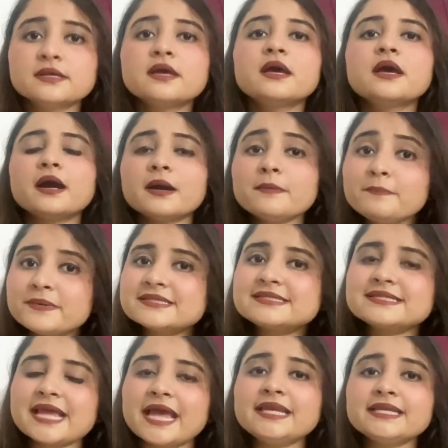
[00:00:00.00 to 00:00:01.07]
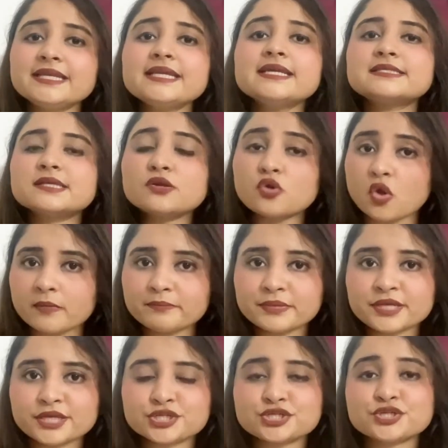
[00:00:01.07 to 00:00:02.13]
A personality is a
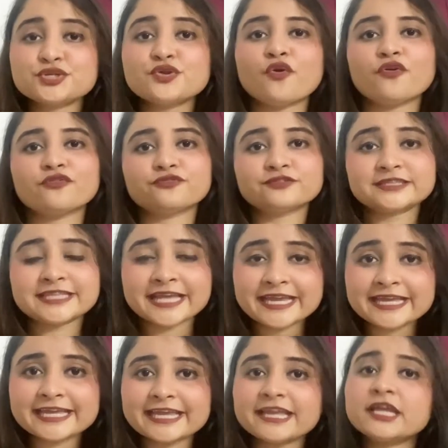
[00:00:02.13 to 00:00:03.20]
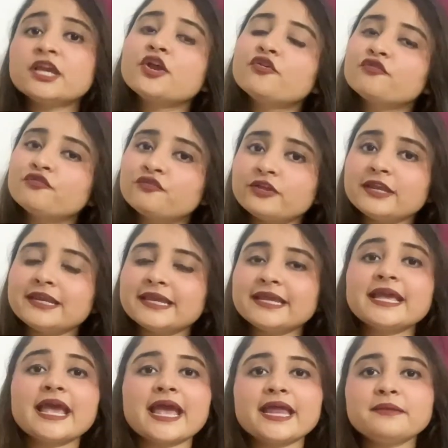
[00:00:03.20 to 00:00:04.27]
combination of thinking, feeling
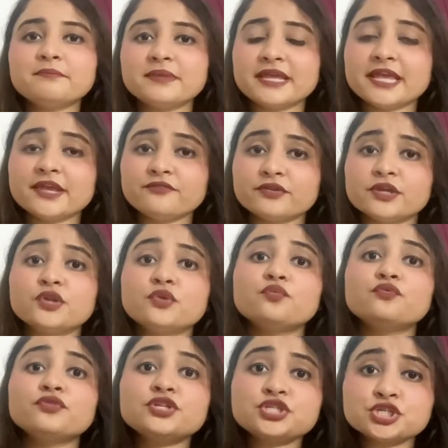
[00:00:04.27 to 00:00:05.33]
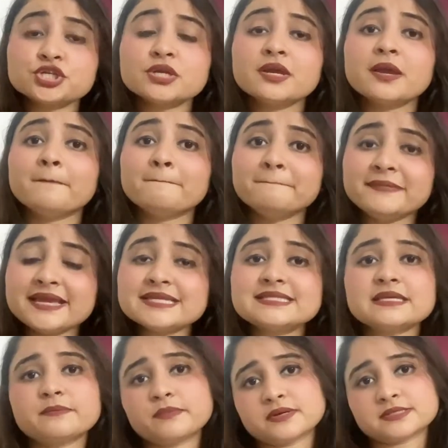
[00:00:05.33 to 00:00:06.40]
and behavior which makes a
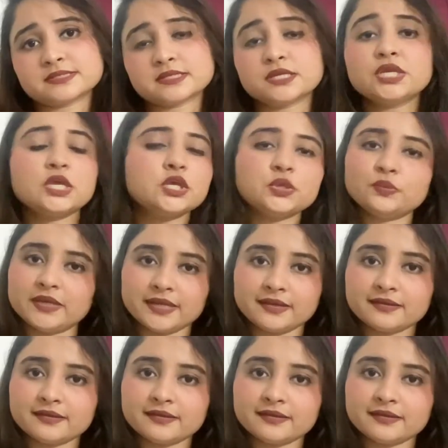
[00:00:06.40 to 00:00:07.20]
person unique.